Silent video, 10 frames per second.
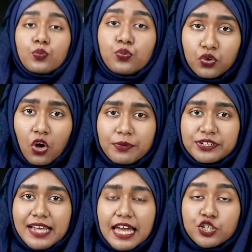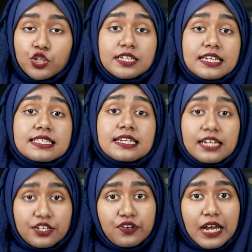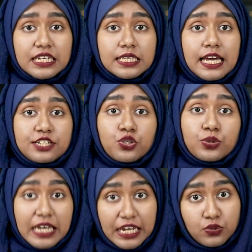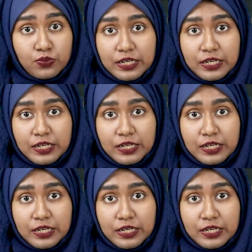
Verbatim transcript: WooCommerce add-on is another add-on that you get